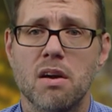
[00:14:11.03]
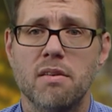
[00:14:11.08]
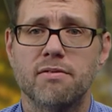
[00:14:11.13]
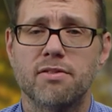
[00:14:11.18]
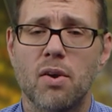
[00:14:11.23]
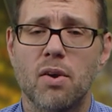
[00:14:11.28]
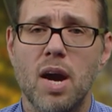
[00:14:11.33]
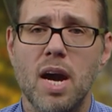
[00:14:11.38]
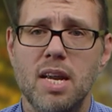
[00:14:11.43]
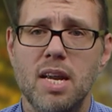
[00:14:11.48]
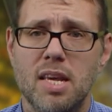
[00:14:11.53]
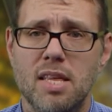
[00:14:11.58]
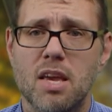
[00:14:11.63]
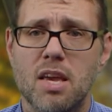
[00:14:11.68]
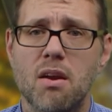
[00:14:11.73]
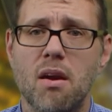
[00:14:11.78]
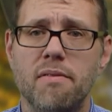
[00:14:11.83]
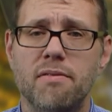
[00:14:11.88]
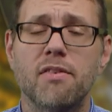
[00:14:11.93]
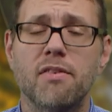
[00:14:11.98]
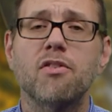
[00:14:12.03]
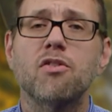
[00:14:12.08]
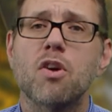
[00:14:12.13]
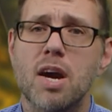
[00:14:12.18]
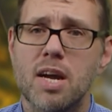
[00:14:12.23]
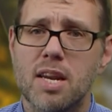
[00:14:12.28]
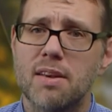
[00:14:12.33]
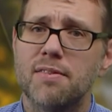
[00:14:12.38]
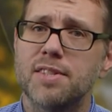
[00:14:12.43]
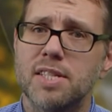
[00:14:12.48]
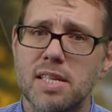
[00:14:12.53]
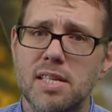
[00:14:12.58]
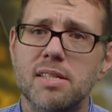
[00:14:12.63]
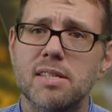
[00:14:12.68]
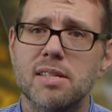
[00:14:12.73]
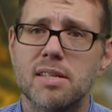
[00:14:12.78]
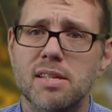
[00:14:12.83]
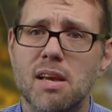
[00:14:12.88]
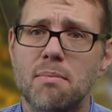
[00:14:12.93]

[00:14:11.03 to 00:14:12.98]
Variety, that you have a variety of sentences.